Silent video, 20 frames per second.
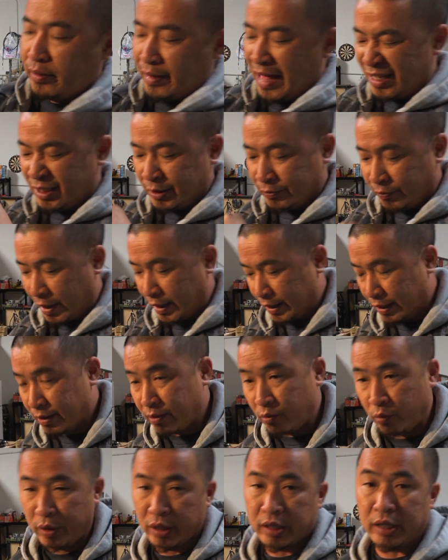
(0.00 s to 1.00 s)
That's ready.
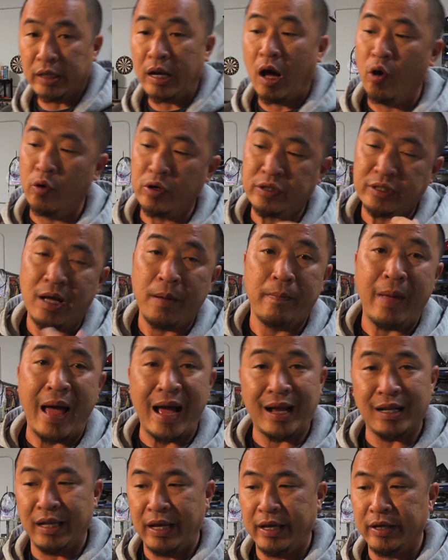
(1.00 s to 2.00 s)
We can always come
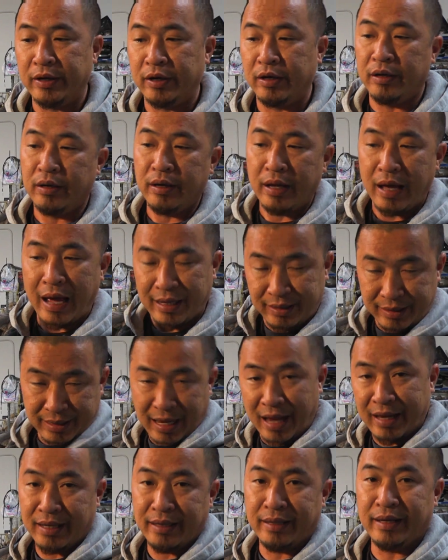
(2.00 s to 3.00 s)
back later and
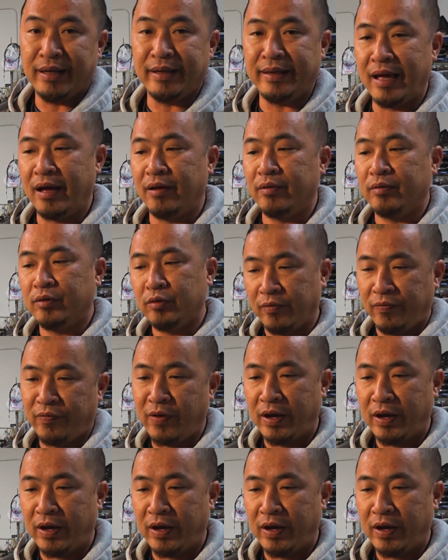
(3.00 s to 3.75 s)
tighten it down to the